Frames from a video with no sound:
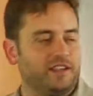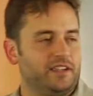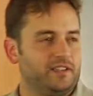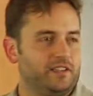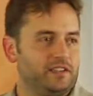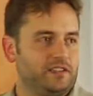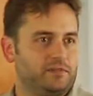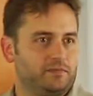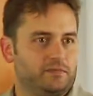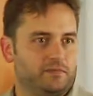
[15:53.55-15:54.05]

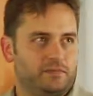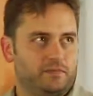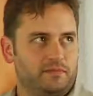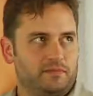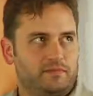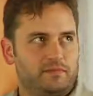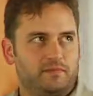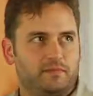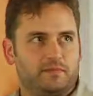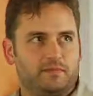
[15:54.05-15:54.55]
in the
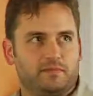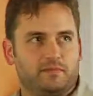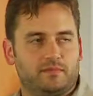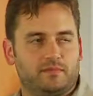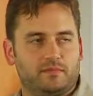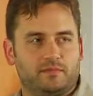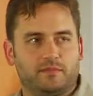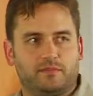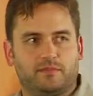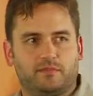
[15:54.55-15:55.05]

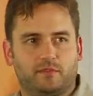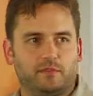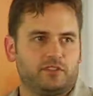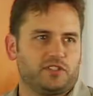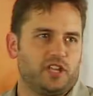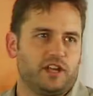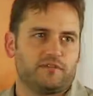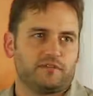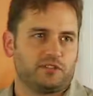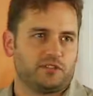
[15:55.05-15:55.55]

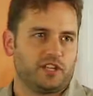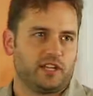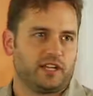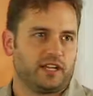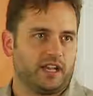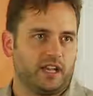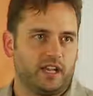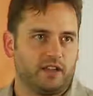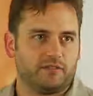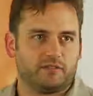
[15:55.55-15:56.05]
first half or
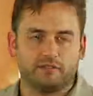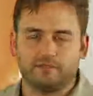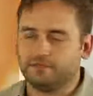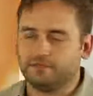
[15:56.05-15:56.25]
second half.